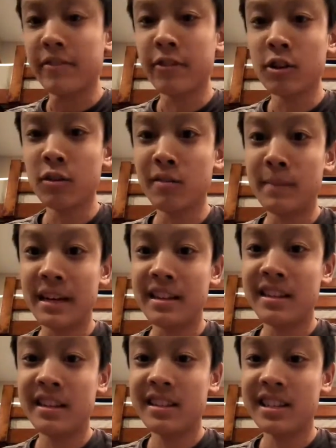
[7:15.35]
but
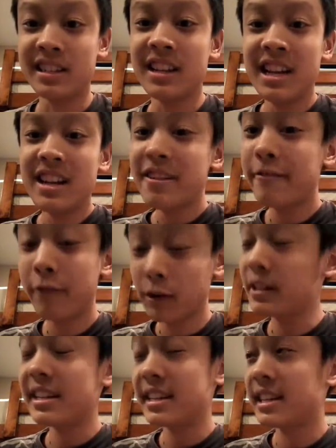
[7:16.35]
still,
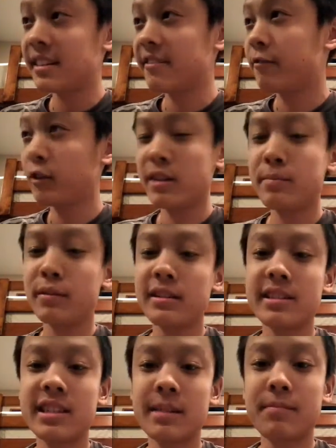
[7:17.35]
40 point
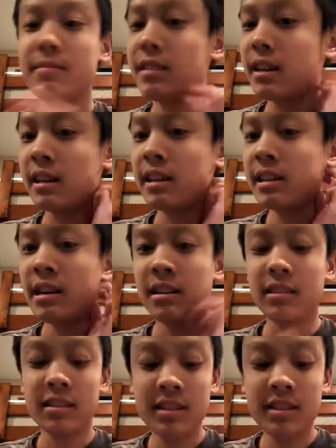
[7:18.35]
something dollars.